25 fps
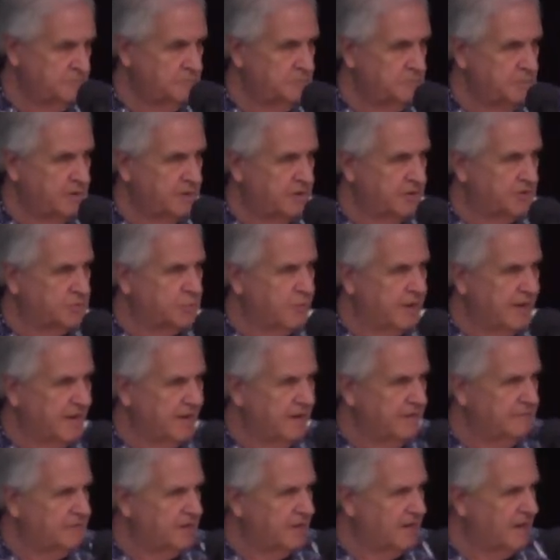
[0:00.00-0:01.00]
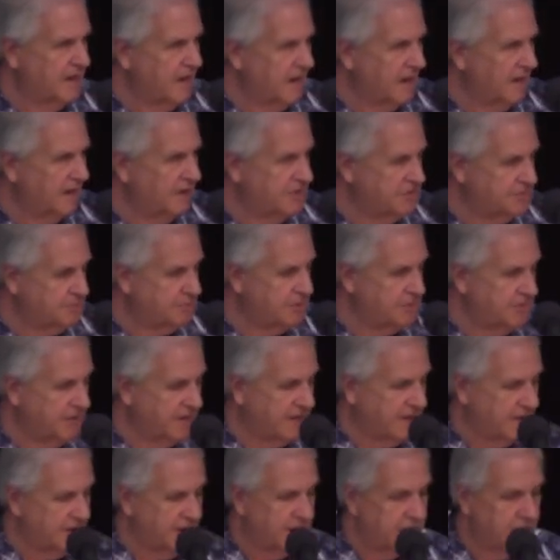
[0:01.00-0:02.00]
because we live in an age,
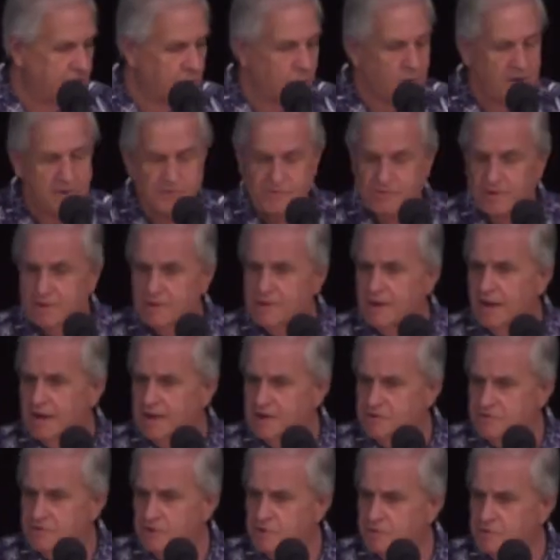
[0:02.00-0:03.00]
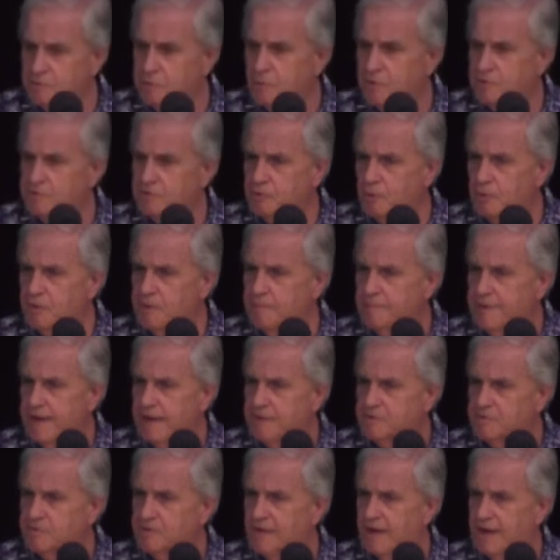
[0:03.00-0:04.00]
particularly in the Western nations, where it's all
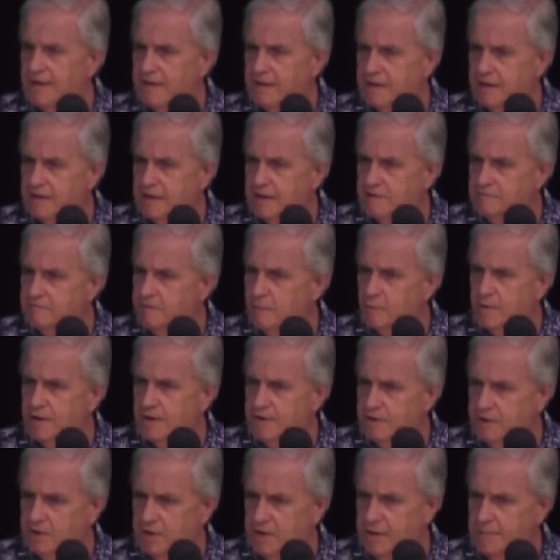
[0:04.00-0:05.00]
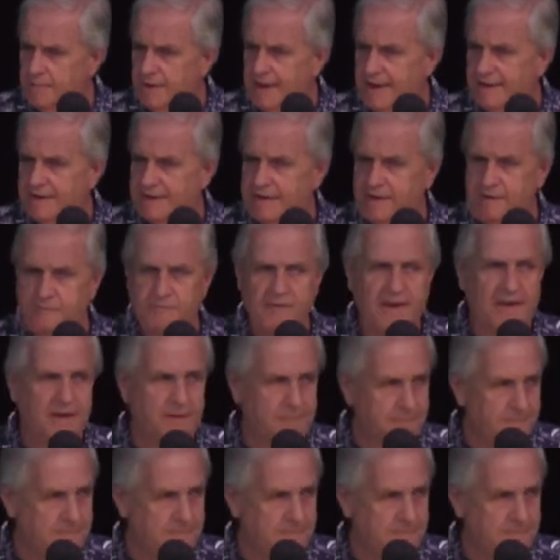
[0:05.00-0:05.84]
about taking and very little about giving.